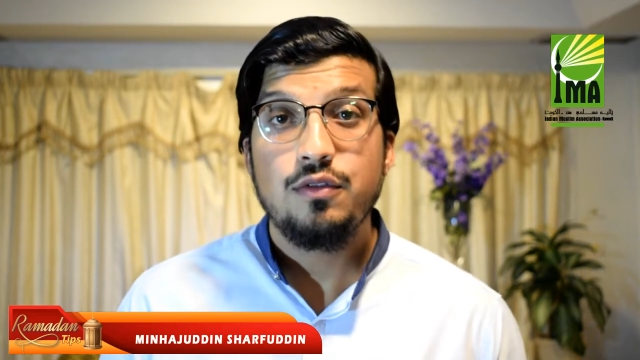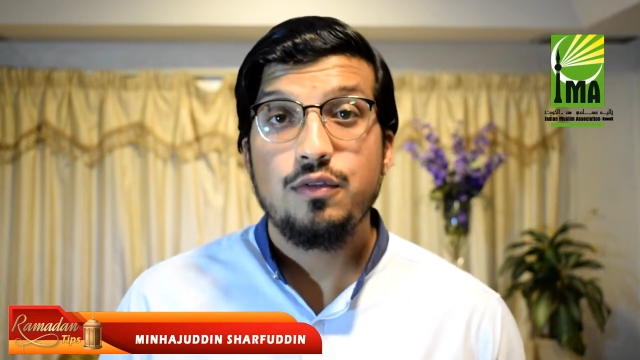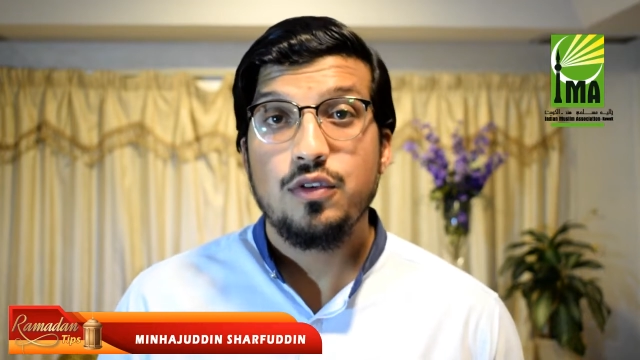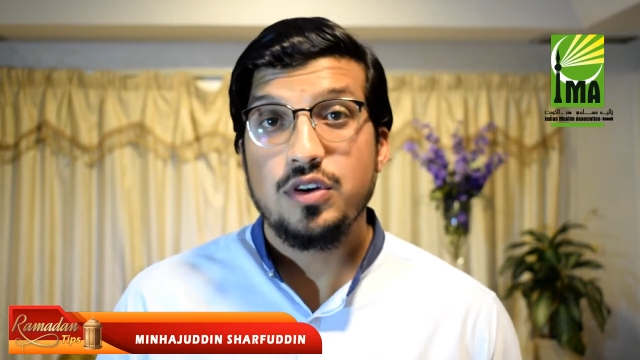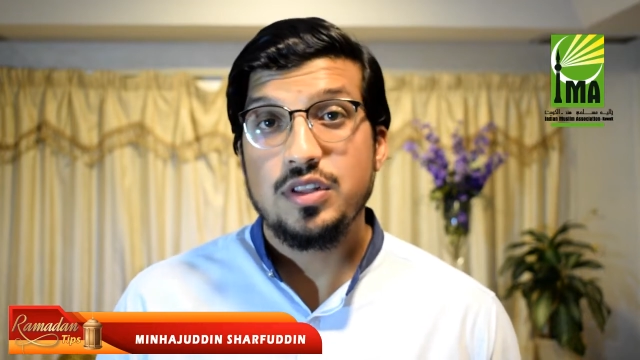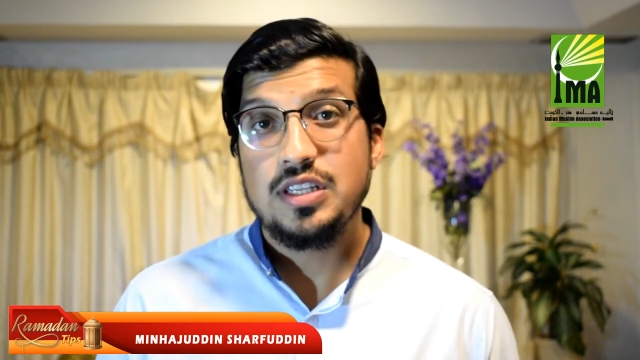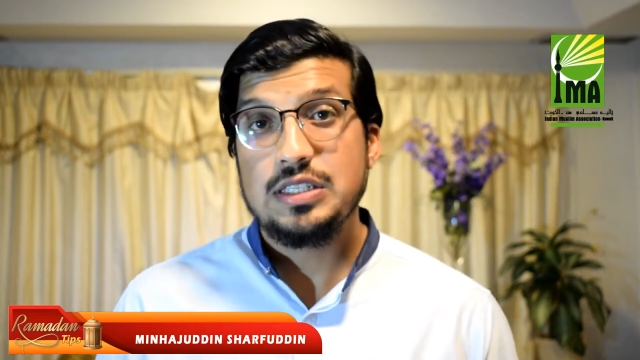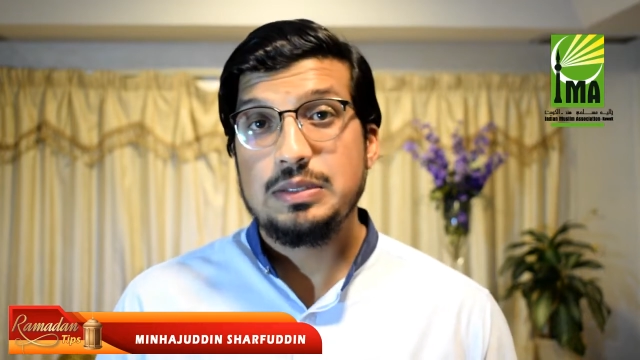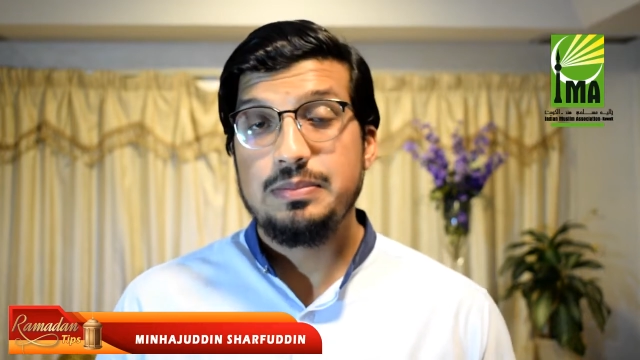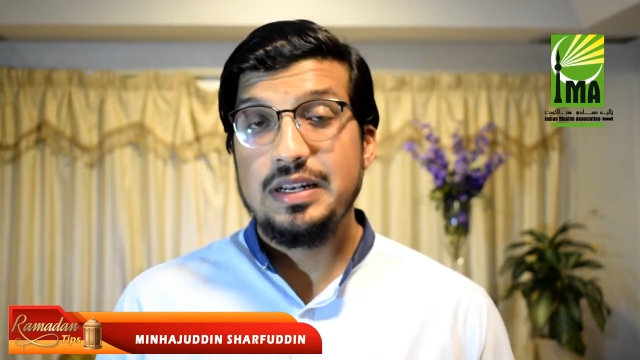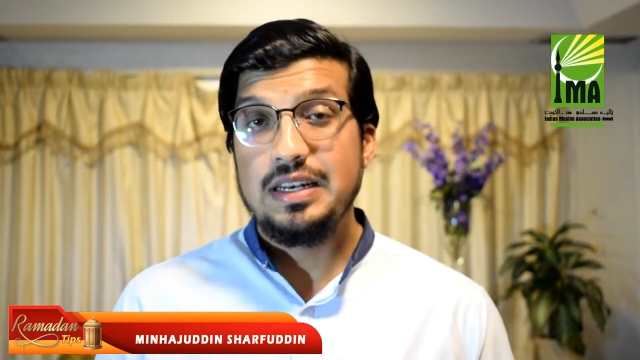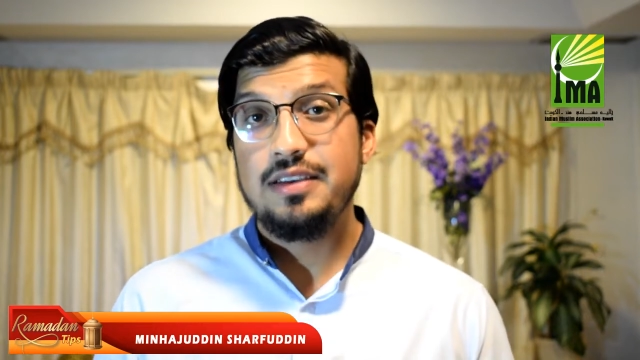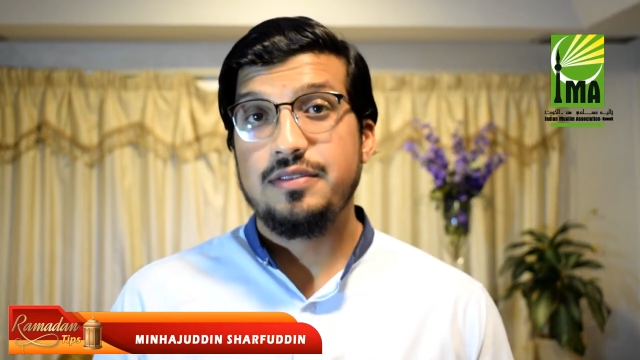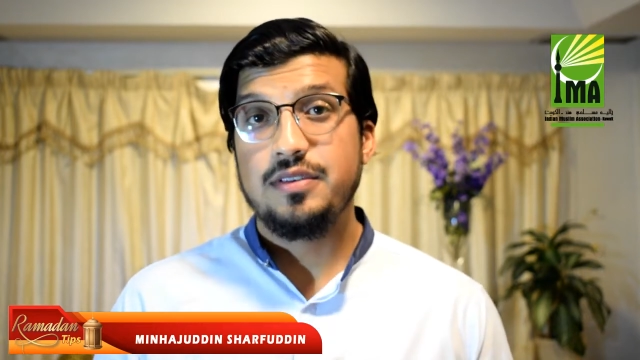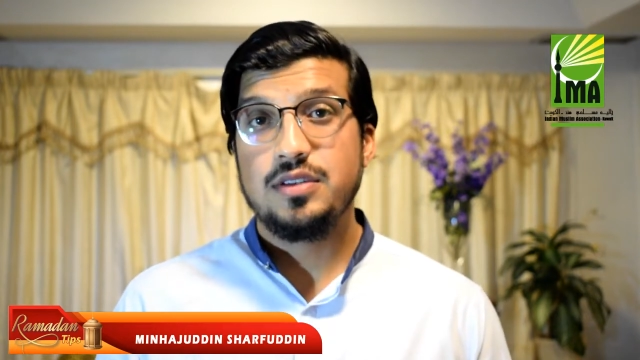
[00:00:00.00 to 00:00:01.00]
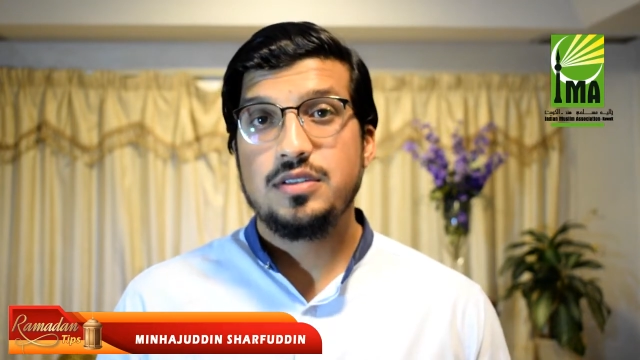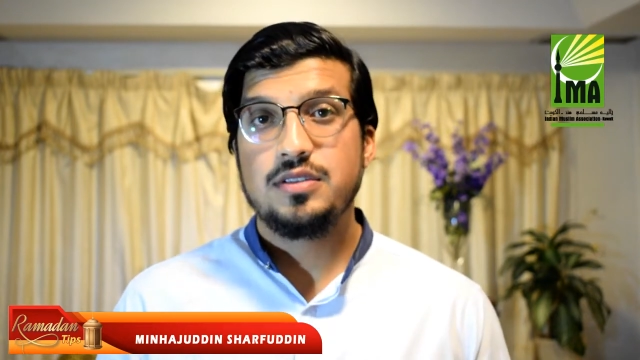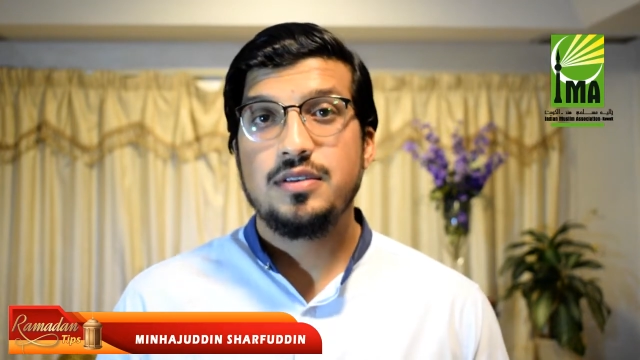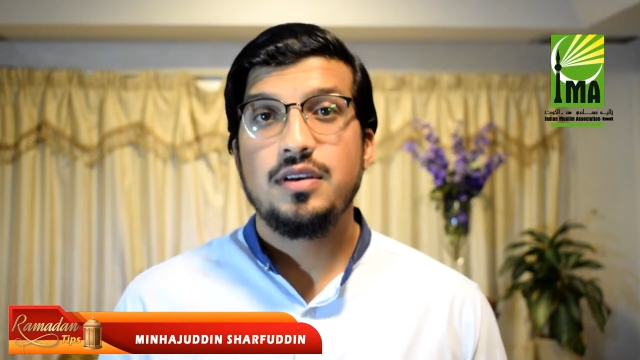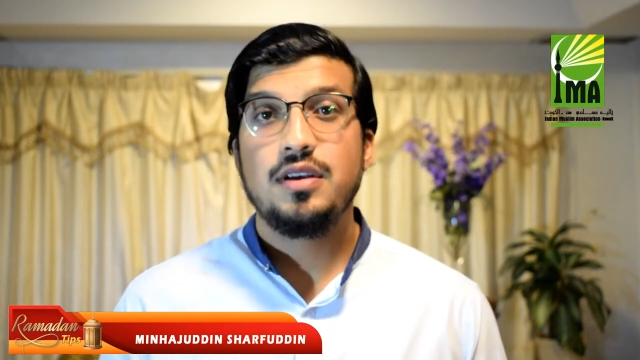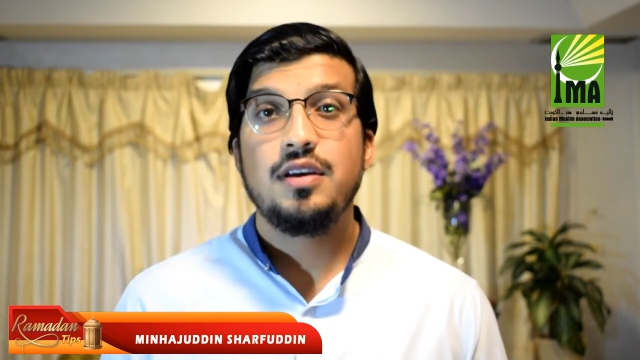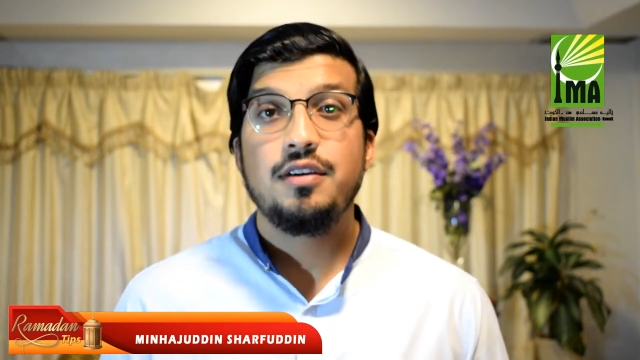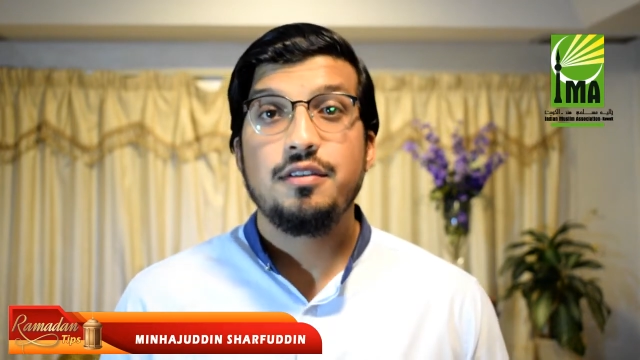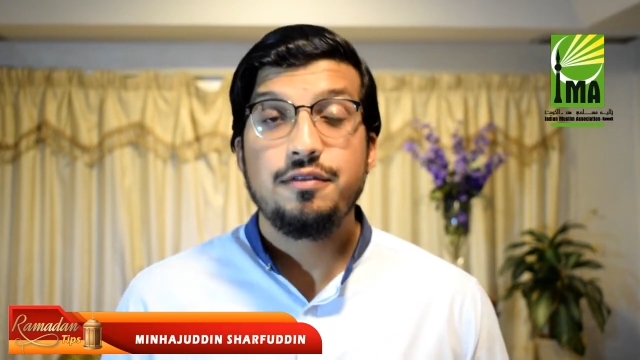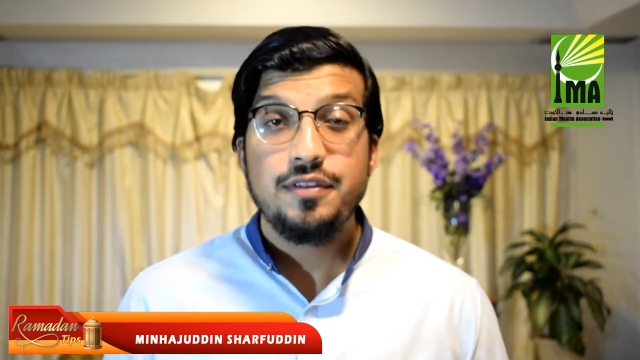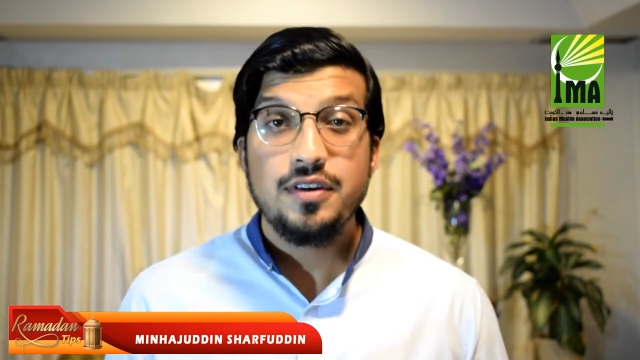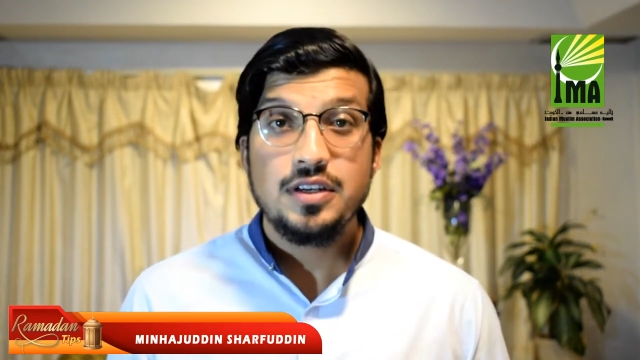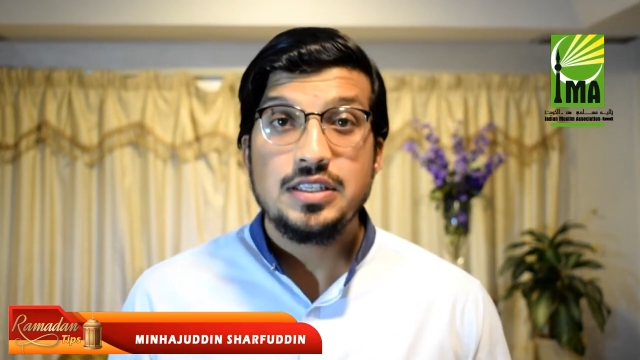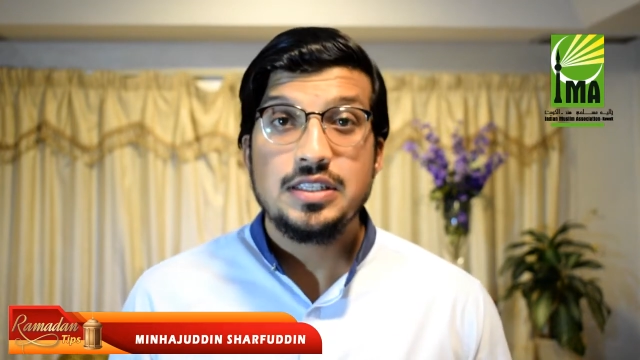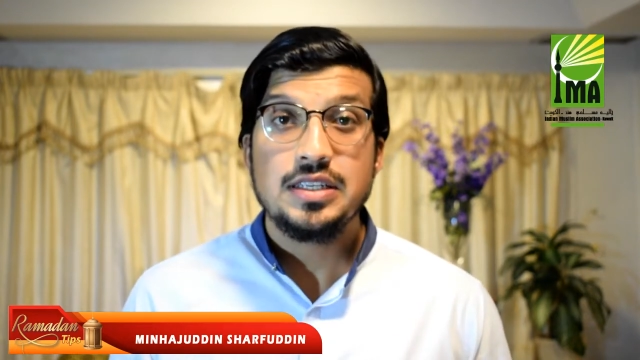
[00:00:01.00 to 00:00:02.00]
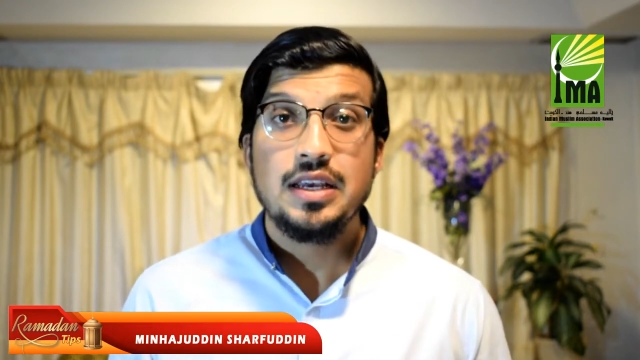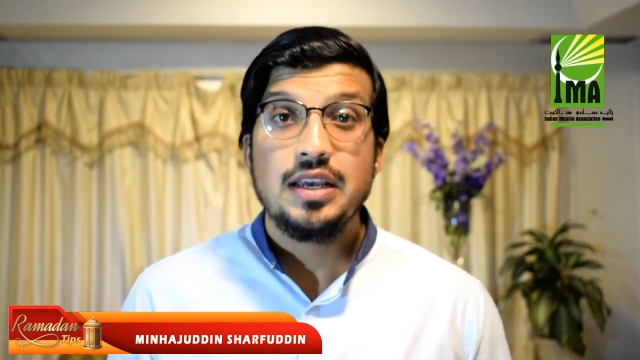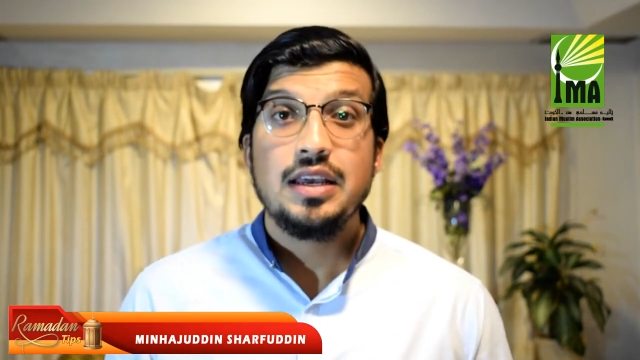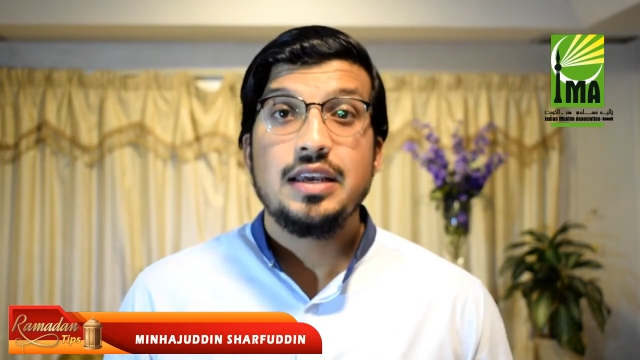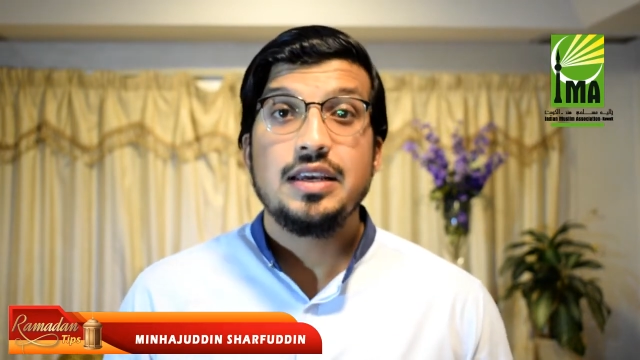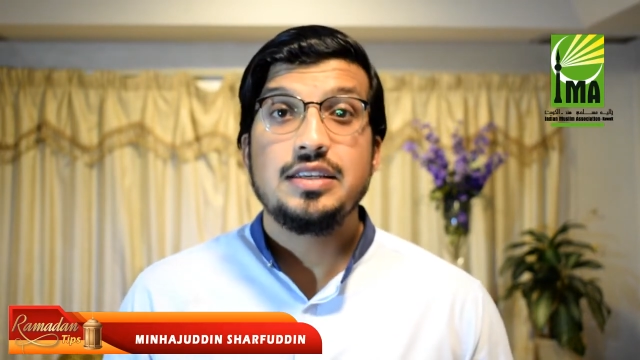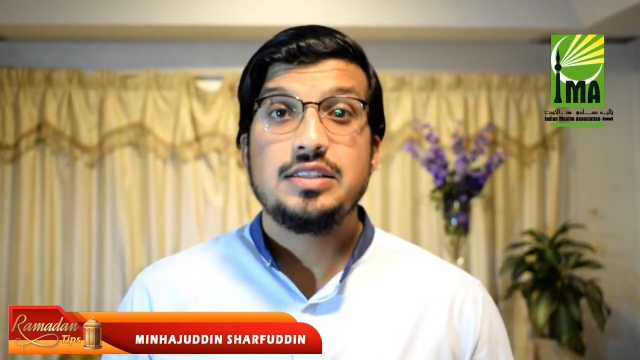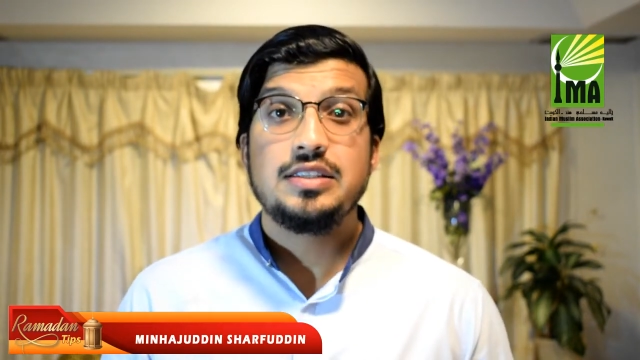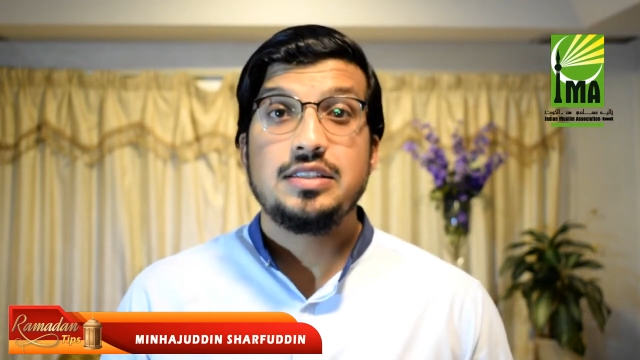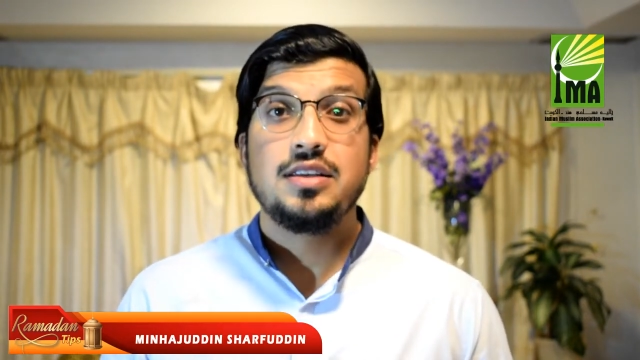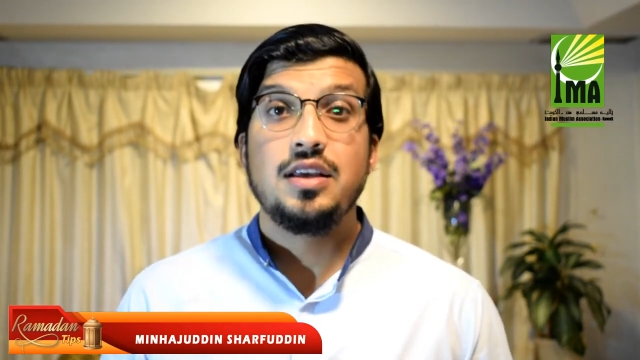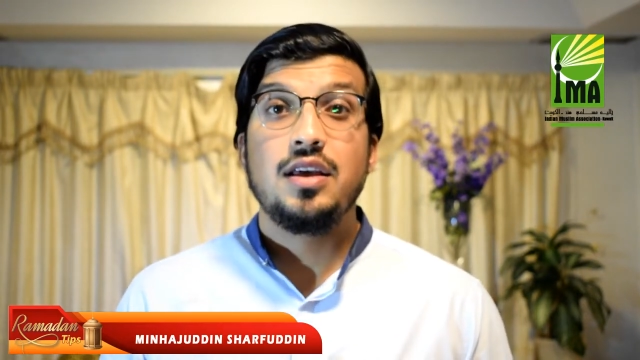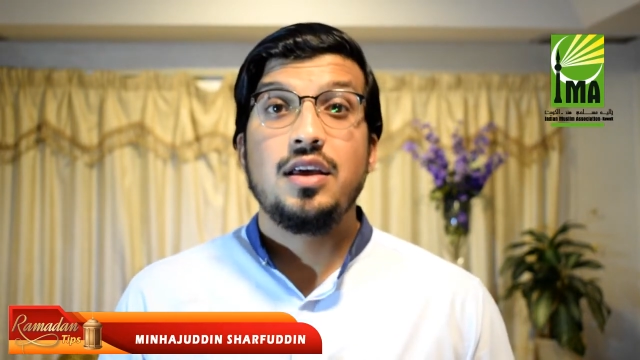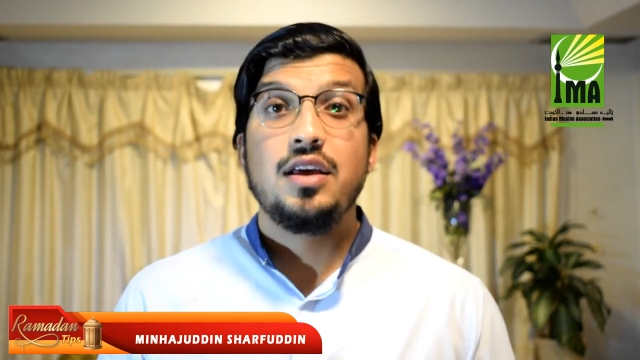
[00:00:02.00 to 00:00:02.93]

for these believers. First is